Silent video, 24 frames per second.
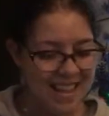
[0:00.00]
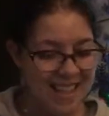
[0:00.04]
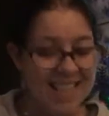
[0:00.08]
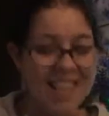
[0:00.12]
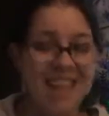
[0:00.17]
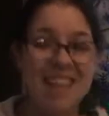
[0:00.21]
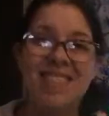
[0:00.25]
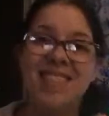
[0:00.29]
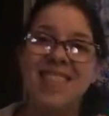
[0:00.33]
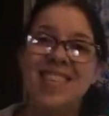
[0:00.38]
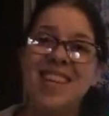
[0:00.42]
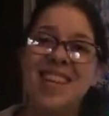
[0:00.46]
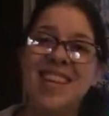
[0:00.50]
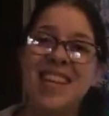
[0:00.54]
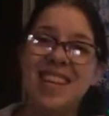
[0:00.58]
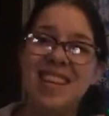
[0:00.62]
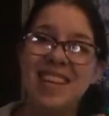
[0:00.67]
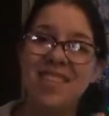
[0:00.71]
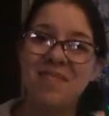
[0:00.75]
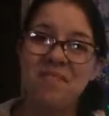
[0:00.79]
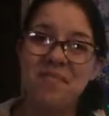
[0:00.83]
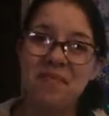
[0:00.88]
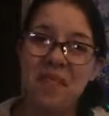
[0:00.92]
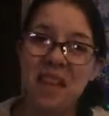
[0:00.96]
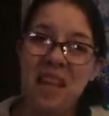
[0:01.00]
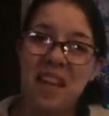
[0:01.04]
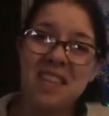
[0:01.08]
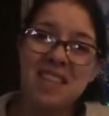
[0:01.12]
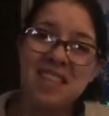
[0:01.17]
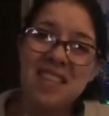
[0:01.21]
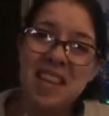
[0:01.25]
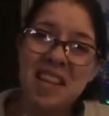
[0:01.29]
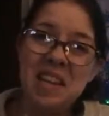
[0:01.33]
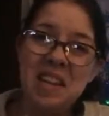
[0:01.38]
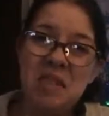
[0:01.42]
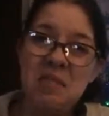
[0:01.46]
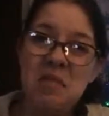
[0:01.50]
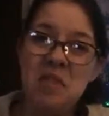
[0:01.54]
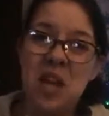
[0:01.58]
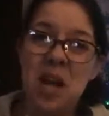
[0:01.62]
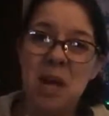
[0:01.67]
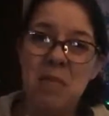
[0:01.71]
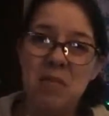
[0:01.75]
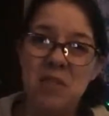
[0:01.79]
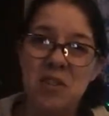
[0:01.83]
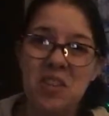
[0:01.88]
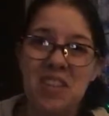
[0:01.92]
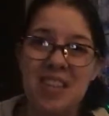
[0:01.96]
That's it. That's the end of
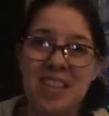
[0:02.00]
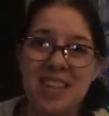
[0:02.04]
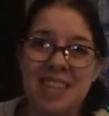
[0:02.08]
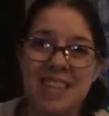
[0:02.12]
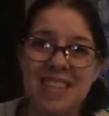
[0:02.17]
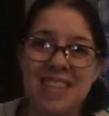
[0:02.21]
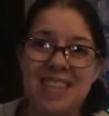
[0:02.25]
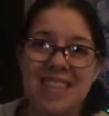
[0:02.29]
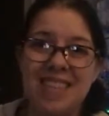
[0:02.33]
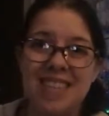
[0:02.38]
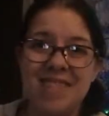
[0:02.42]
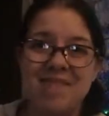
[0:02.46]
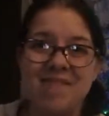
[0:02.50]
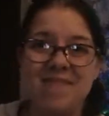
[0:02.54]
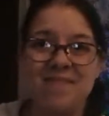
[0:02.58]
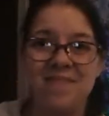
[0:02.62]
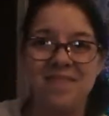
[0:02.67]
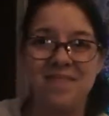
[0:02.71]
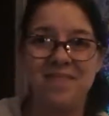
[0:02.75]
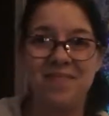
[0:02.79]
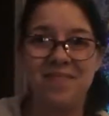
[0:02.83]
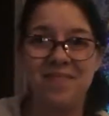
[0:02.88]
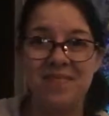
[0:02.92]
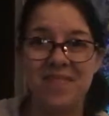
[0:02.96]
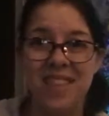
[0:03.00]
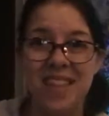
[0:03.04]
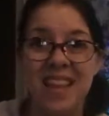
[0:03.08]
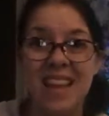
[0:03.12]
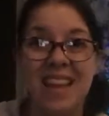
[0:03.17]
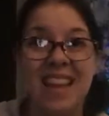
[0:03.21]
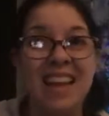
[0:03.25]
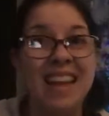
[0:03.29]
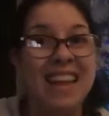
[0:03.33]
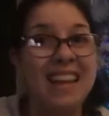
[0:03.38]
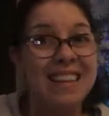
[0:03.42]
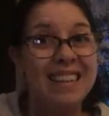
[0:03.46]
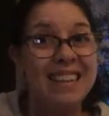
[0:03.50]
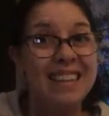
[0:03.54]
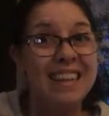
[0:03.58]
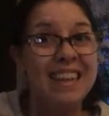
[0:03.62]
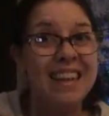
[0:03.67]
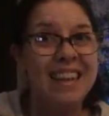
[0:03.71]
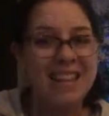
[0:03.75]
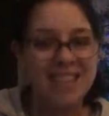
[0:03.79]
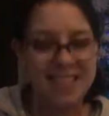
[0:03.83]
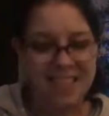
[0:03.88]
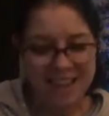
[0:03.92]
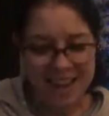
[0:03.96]
chapter 6.
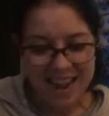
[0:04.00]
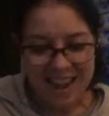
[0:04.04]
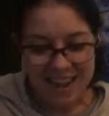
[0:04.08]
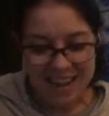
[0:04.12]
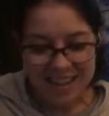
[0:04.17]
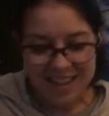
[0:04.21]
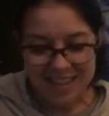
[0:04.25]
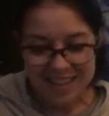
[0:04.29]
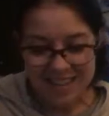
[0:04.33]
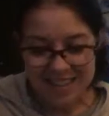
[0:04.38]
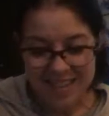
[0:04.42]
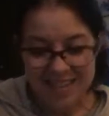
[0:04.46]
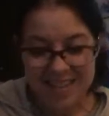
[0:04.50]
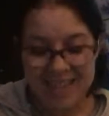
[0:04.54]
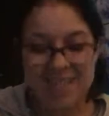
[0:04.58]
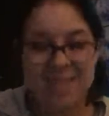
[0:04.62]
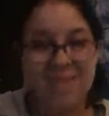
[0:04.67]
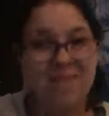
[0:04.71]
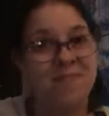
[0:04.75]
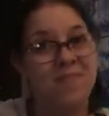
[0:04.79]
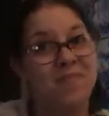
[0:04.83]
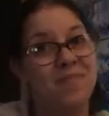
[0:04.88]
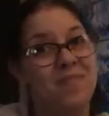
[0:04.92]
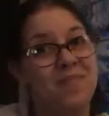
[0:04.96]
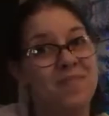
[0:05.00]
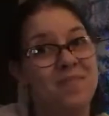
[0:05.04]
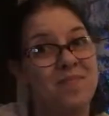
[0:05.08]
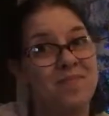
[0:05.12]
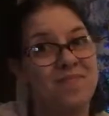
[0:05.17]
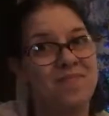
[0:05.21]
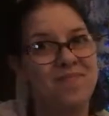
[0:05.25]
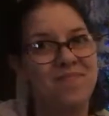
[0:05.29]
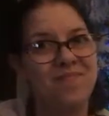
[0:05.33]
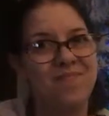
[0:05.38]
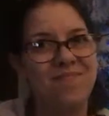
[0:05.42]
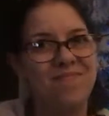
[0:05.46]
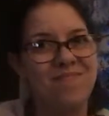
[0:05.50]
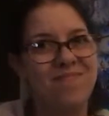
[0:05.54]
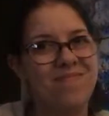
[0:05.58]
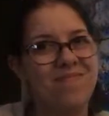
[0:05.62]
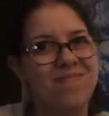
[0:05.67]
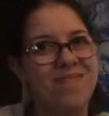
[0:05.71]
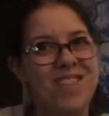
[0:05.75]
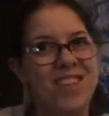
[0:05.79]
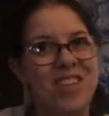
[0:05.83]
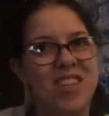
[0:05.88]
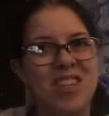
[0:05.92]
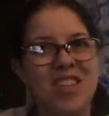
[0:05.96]
And in the next,
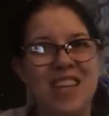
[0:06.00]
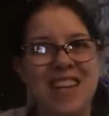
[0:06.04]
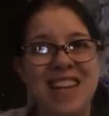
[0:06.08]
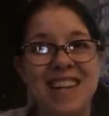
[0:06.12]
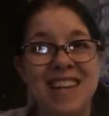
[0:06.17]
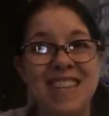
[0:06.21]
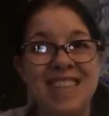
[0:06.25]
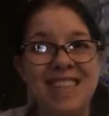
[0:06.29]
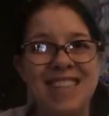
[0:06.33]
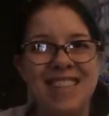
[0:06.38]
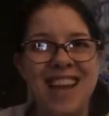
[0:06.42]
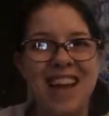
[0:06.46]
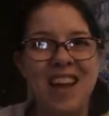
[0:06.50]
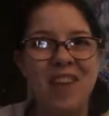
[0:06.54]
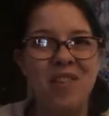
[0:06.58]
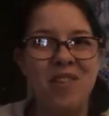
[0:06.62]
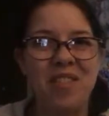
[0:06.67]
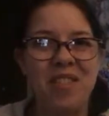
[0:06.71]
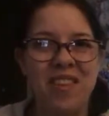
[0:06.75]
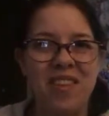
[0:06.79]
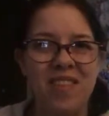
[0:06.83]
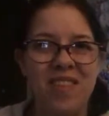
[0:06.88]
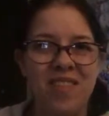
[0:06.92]
she heads south.